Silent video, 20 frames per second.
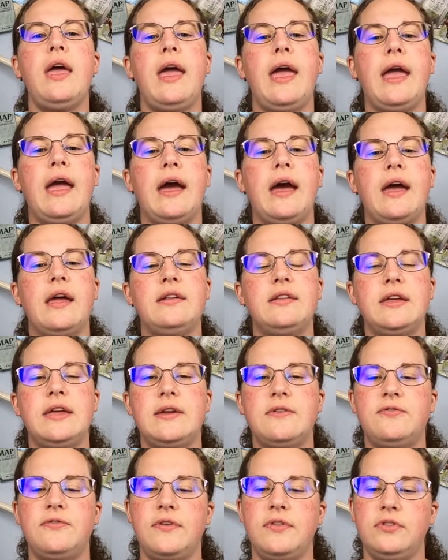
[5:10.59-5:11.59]
And
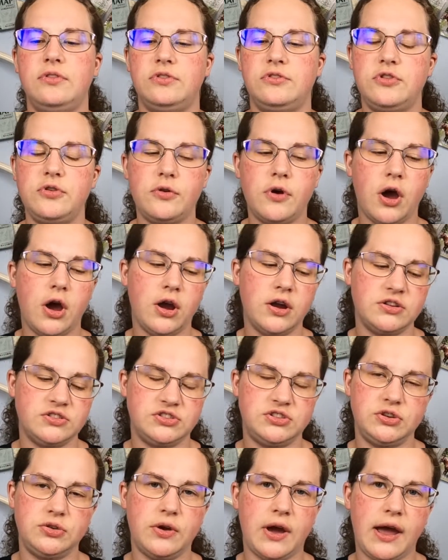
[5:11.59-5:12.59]
if two
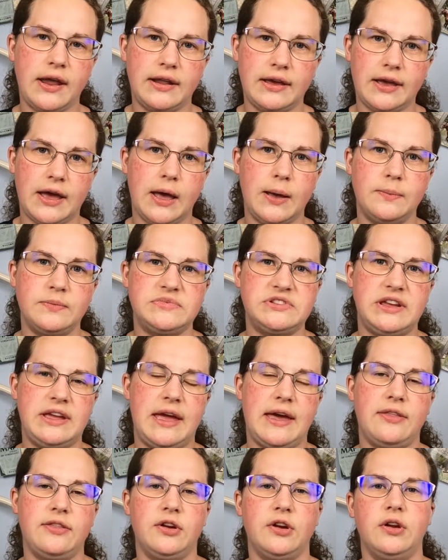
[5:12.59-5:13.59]
cars do kind of come
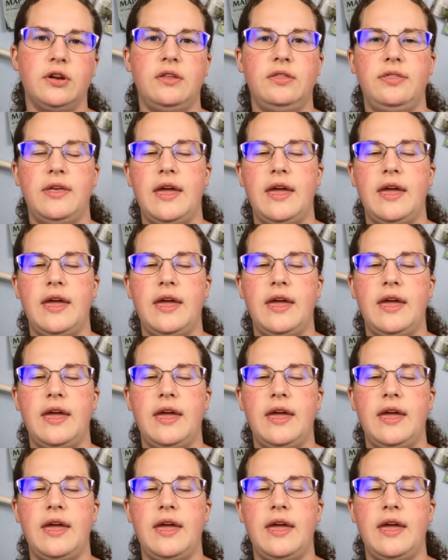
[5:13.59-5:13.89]
together,